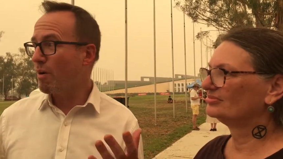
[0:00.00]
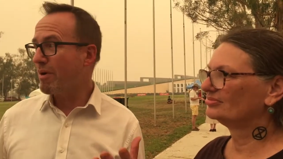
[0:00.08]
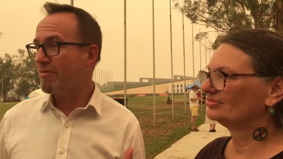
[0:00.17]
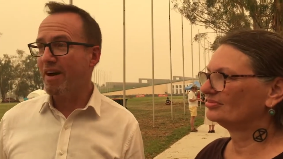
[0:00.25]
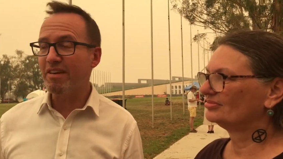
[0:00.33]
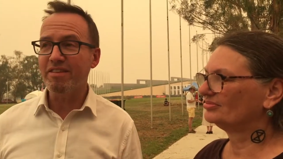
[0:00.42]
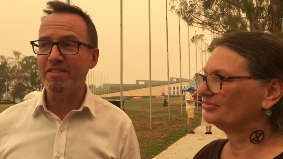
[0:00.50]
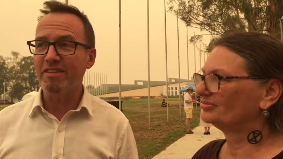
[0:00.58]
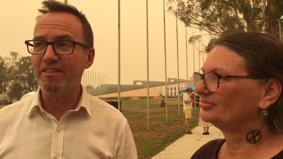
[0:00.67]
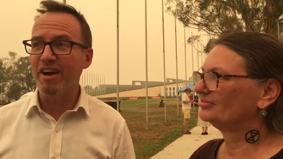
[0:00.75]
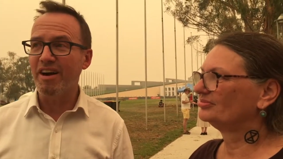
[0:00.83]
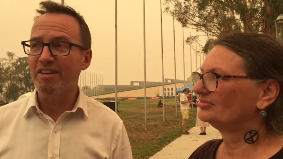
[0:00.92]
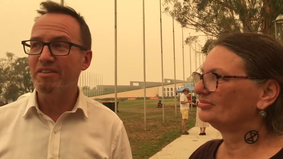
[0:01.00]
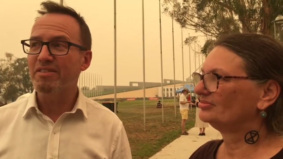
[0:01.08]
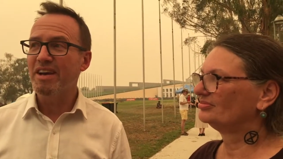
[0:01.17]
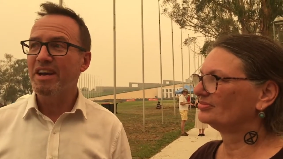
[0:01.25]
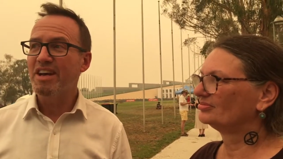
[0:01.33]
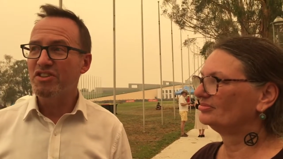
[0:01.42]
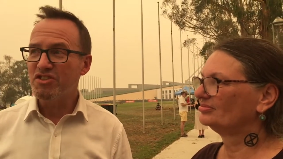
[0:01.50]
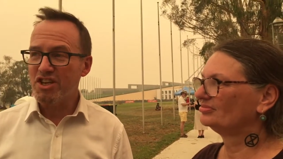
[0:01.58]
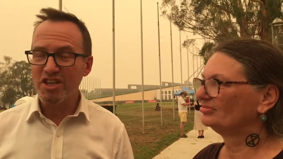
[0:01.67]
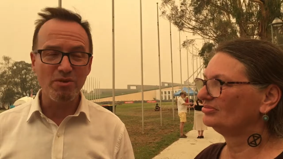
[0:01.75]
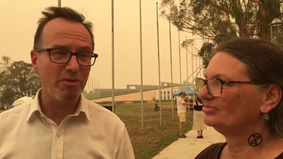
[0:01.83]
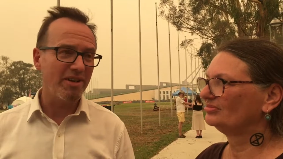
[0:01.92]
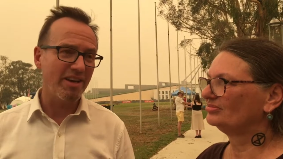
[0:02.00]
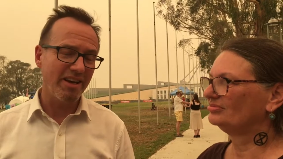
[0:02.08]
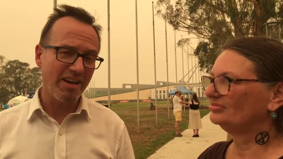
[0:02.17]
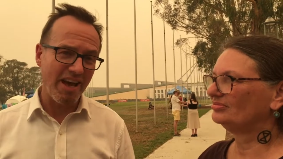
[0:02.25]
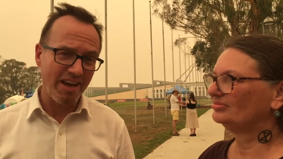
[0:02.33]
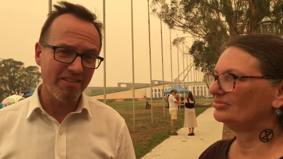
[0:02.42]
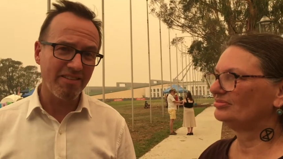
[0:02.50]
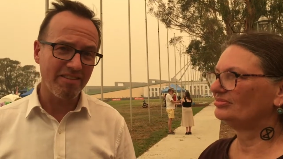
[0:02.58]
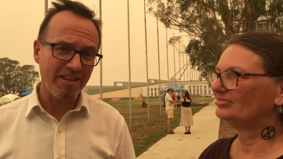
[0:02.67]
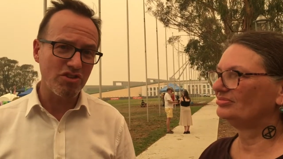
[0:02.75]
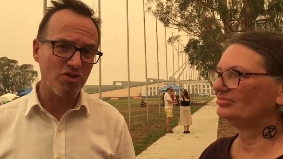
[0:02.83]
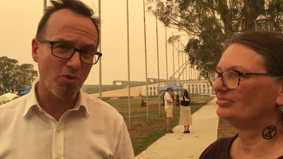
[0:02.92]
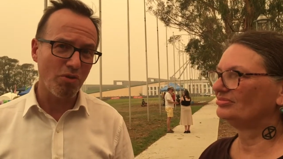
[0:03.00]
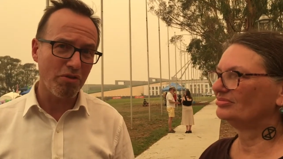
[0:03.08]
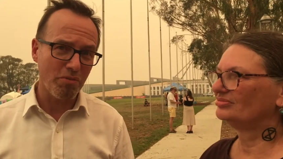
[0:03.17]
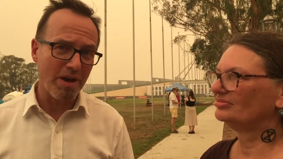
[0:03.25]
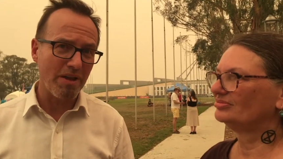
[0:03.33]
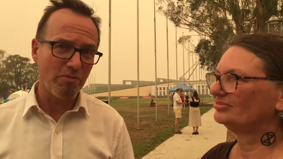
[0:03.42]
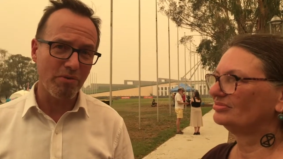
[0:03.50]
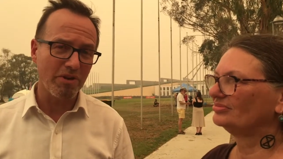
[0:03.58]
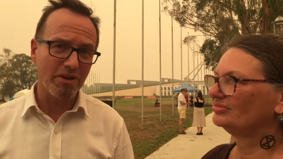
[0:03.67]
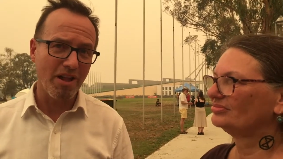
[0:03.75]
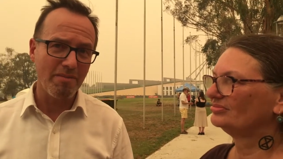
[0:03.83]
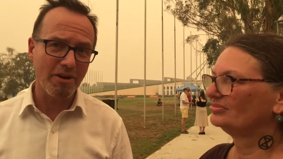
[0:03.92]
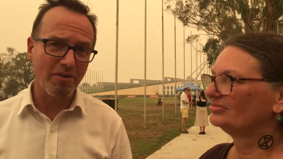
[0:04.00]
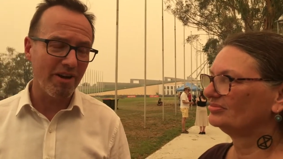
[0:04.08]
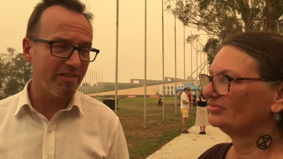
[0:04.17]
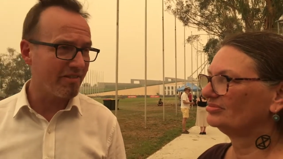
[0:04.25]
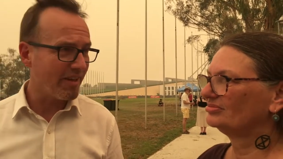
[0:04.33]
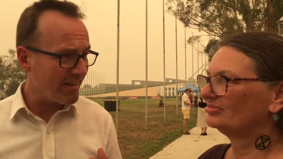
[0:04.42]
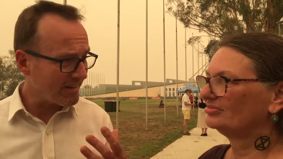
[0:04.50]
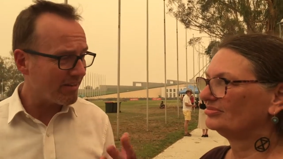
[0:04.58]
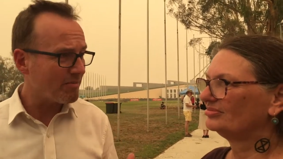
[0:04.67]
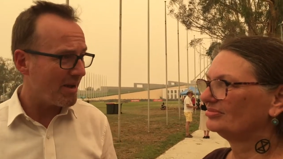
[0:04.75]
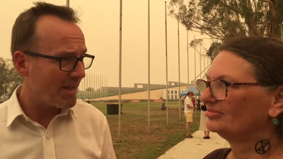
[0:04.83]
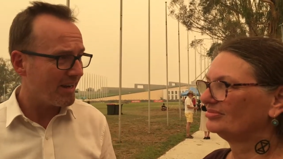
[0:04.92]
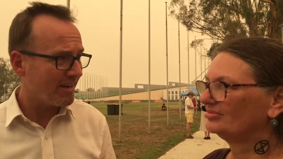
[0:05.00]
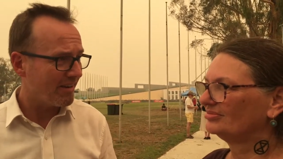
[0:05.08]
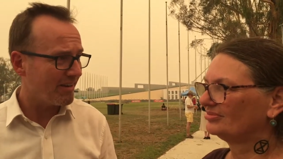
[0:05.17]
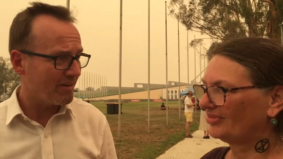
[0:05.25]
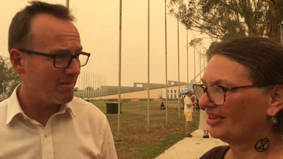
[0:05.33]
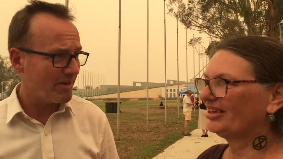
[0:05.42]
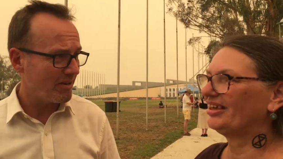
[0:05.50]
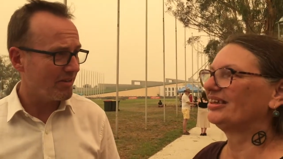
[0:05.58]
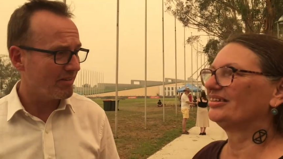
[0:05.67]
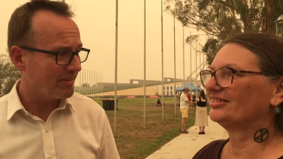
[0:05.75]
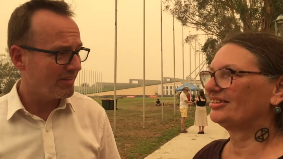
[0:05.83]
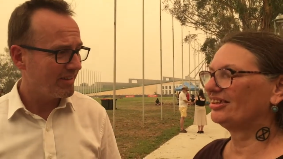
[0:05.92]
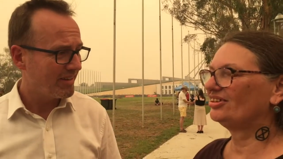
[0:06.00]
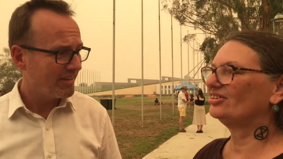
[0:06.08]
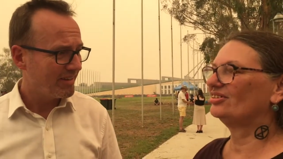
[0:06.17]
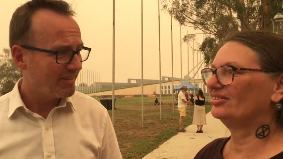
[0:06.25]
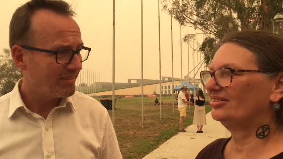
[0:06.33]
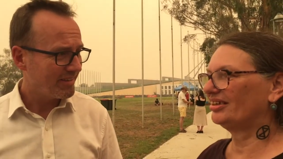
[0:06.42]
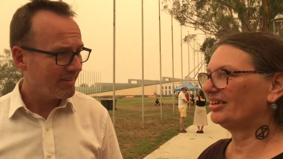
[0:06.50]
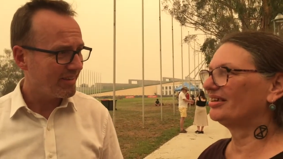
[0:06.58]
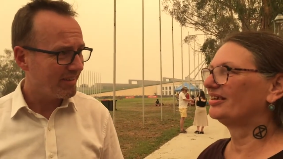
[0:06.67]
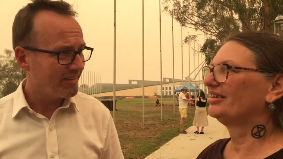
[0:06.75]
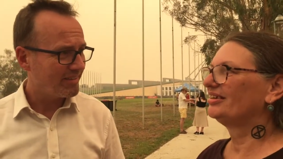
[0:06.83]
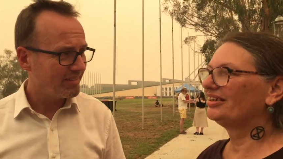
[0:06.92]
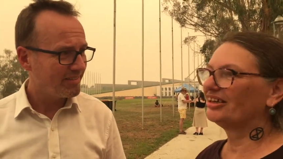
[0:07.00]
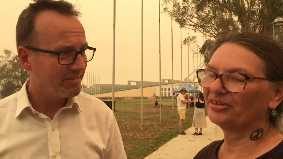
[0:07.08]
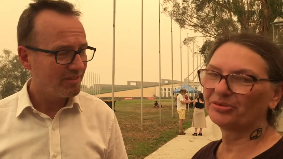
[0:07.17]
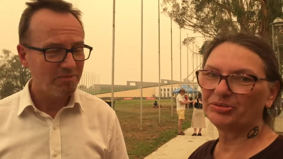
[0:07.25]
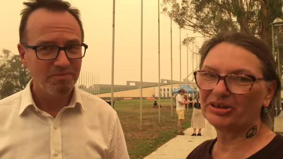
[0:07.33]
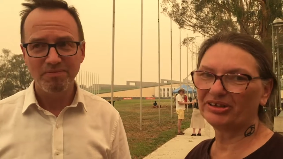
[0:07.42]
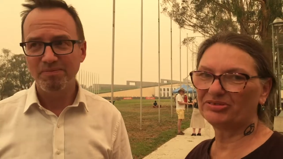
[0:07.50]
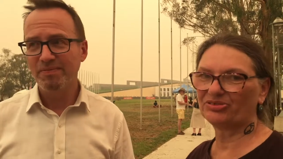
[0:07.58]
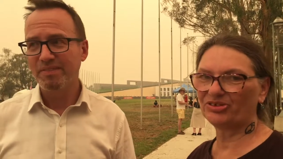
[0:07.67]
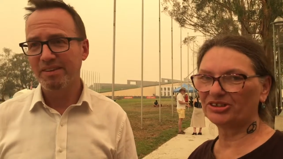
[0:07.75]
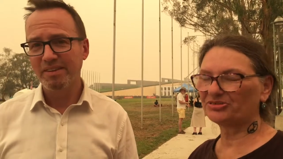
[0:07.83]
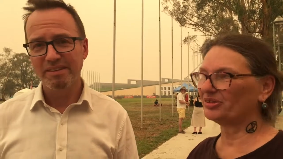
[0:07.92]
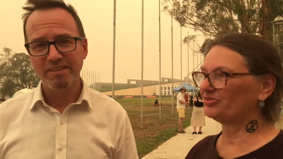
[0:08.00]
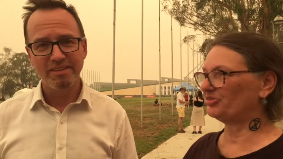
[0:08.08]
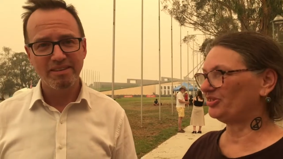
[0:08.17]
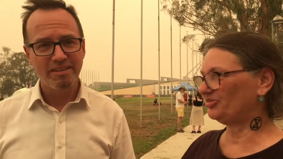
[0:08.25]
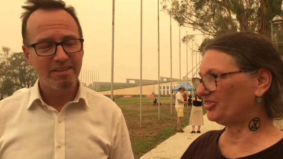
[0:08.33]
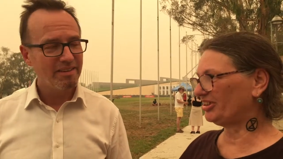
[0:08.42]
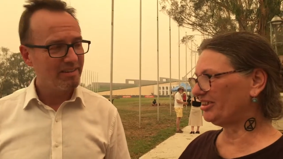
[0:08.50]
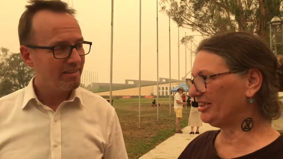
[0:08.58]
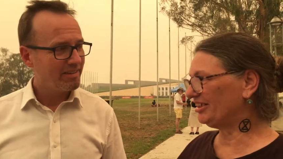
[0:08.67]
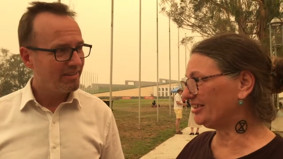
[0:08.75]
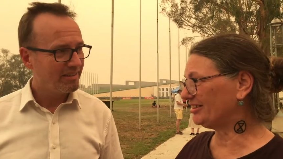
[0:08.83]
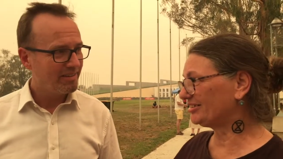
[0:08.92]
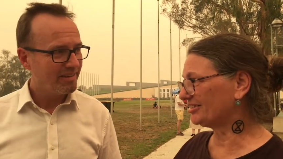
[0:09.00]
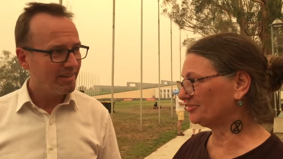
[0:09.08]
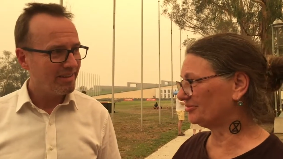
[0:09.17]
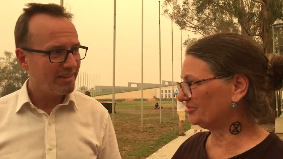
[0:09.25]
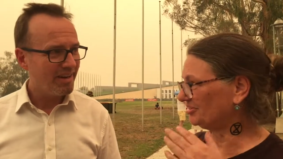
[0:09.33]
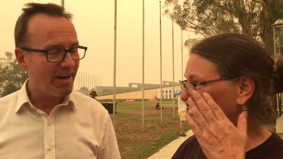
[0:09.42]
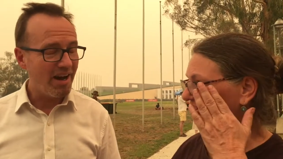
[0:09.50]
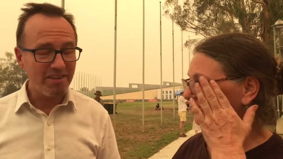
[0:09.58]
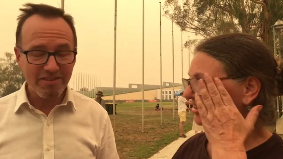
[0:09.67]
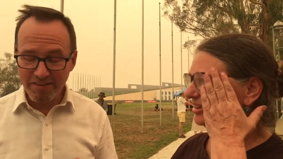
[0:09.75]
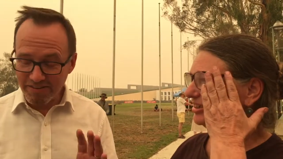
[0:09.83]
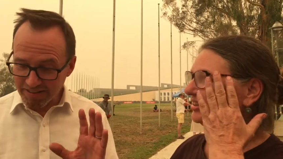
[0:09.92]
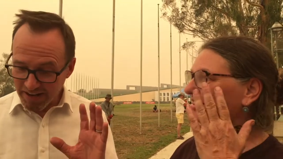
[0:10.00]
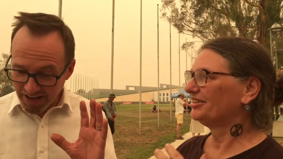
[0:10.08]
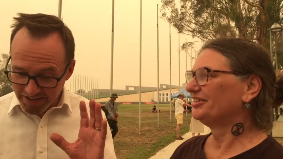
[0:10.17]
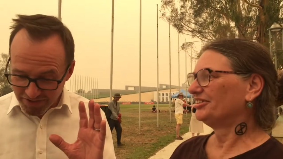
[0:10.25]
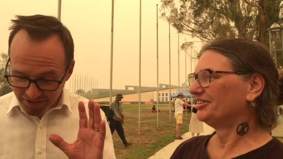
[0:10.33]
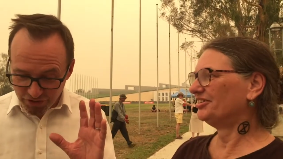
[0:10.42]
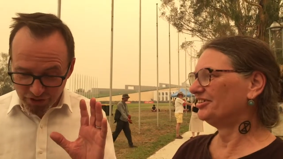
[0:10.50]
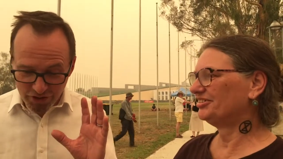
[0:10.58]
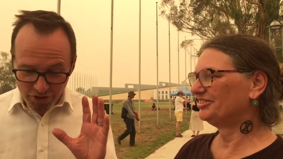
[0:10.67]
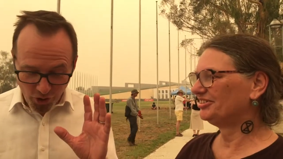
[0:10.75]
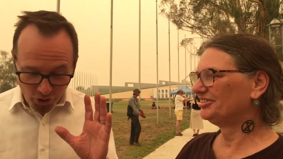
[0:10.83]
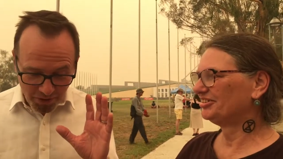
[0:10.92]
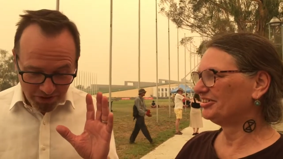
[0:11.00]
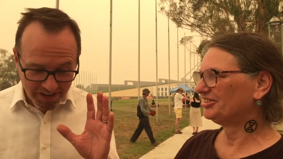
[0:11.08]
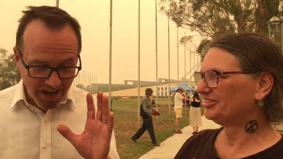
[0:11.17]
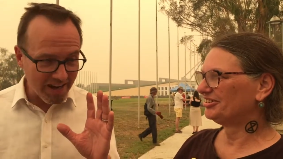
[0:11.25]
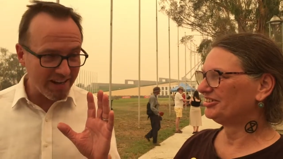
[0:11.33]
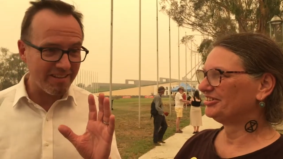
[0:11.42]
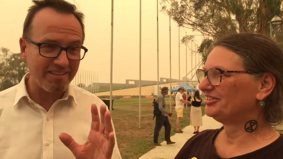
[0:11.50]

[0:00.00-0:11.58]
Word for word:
Speaker 1: while we're facing this kind of genuine existential threat through the climate crisis. That does my head in. I don't know about yeah,
Speaker 2: you. Thank you. Yeah, yeah, yeah, And we won't have the first one for 15 years. I,
Speaker 1: I, just, I just, you, you almost can't